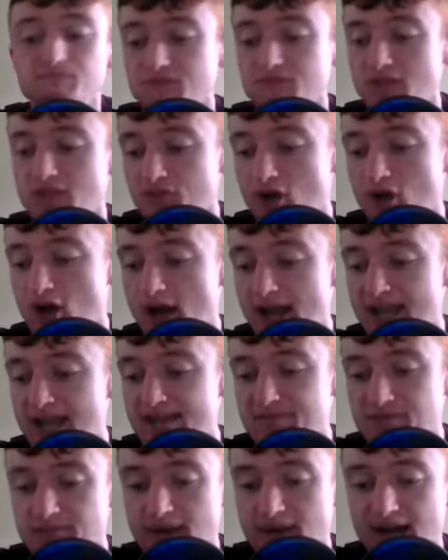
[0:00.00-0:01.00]
They've got
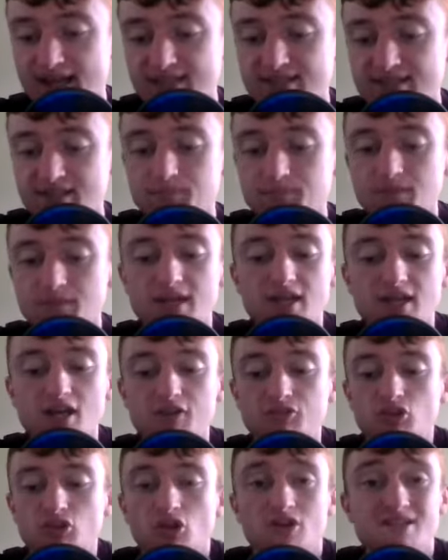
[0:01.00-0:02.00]
Amy Mackin.
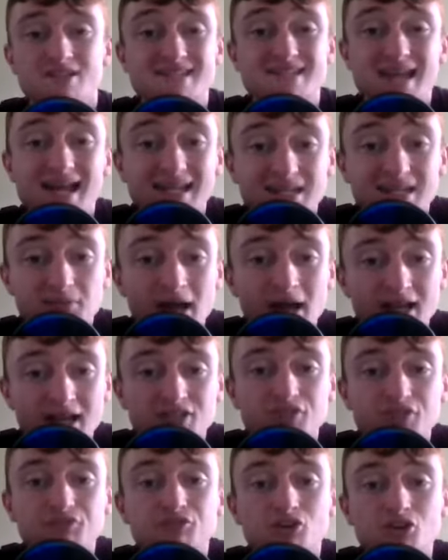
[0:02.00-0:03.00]
Of course, Kelly
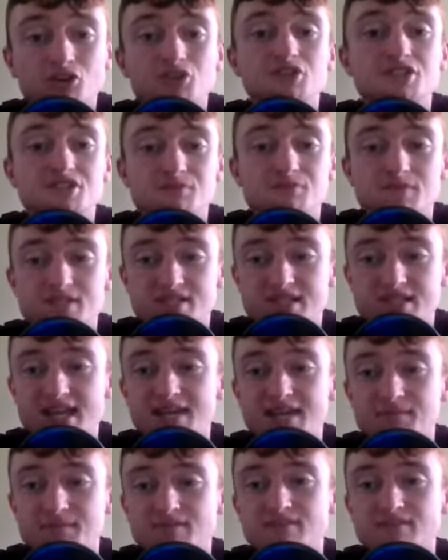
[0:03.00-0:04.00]
Mallon, of course, was
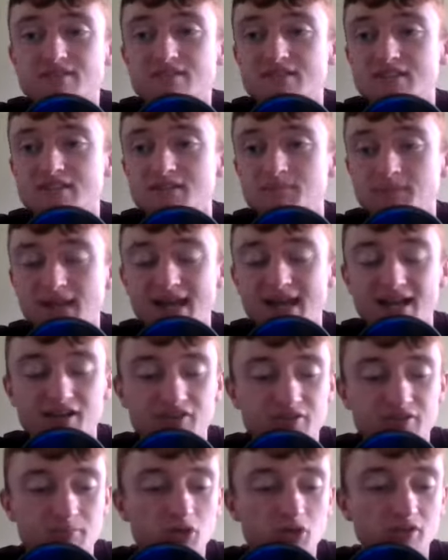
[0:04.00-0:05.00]
named the player
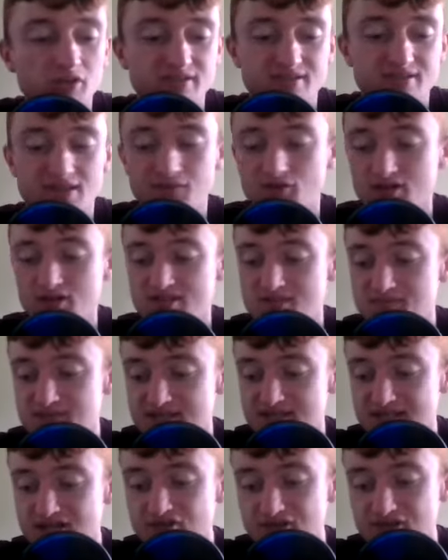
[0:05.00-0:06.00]
of the month. They've got some
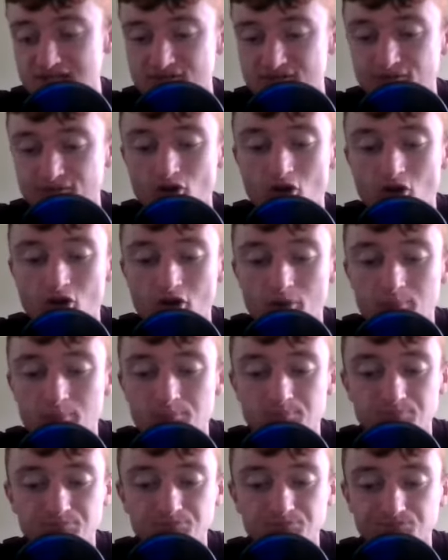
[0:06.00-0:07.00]
serious form.